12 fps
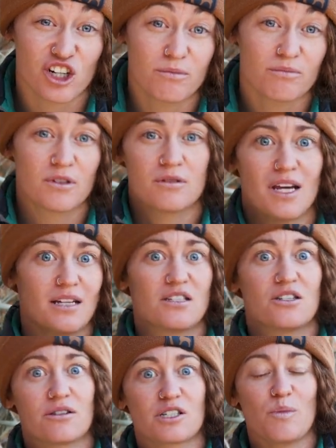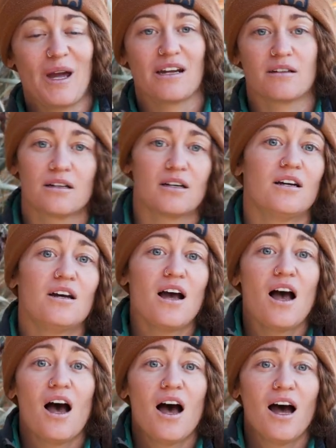It tends to expand.
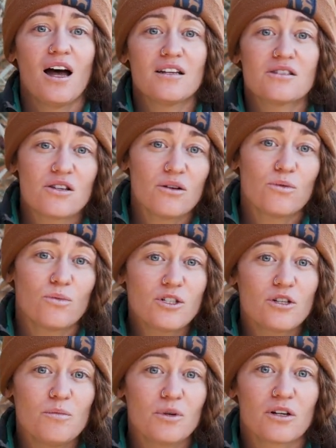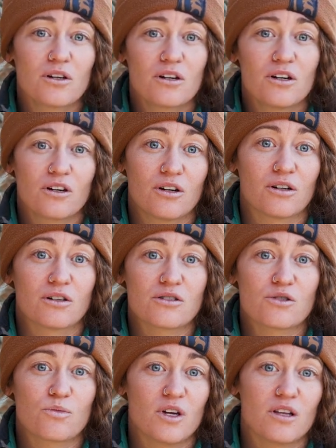So winter burn
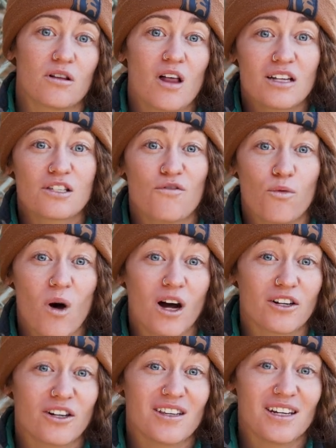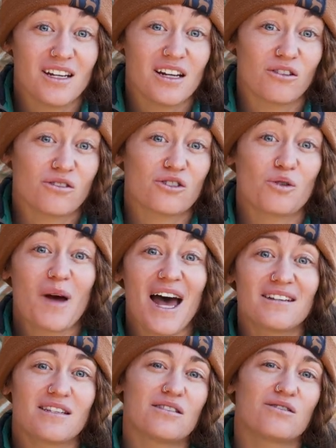occurs when the loss of water in the needles
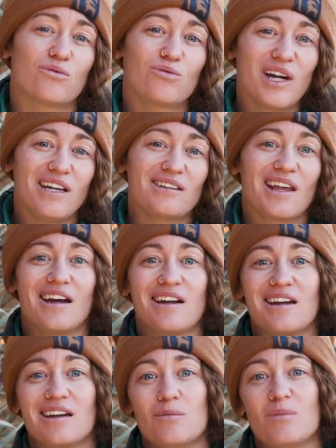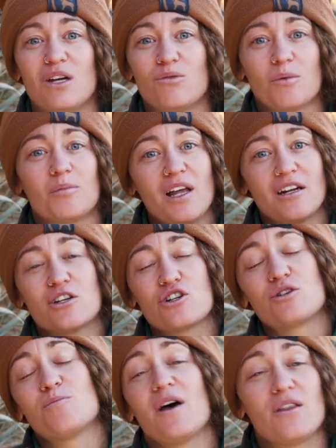surpasses the rate that it can be
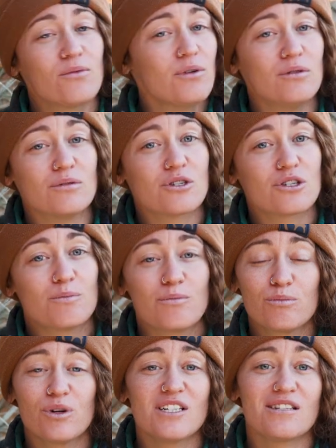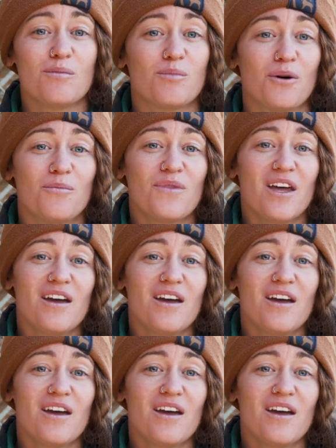replenished by the roots. Pretty simple.